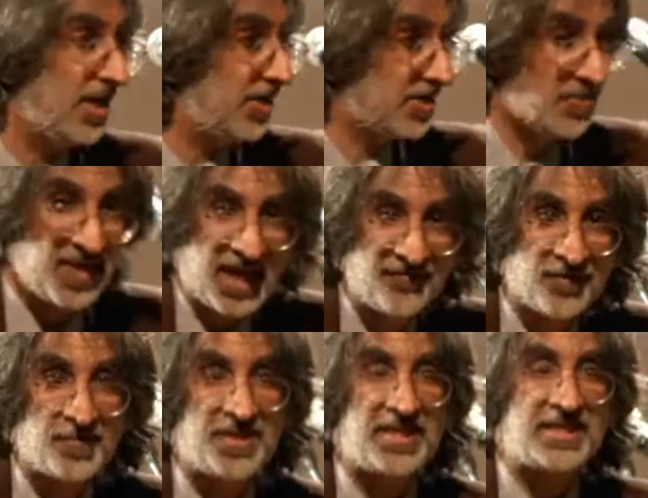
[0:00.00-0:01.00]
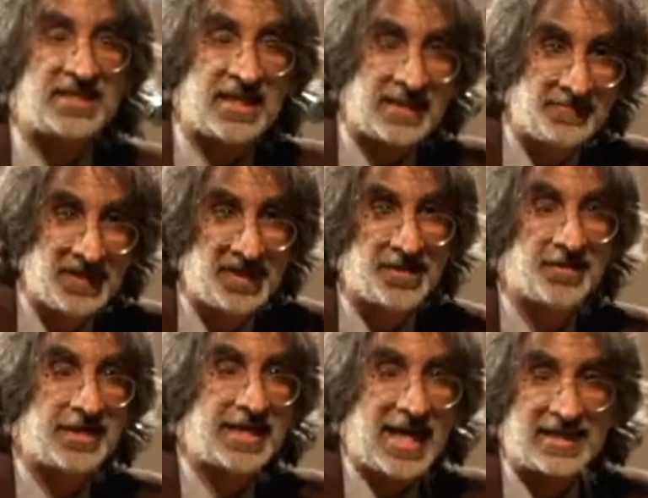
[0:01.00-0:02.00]
or, to pay for pizza and beer
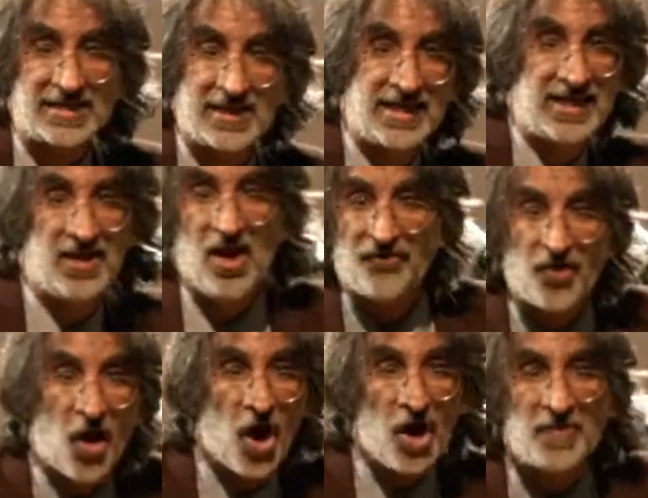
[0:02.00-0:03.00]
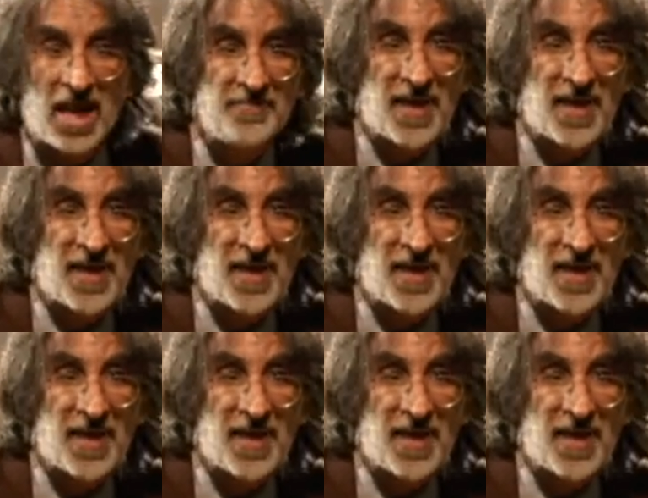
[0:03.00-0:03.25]
and gasoline for all my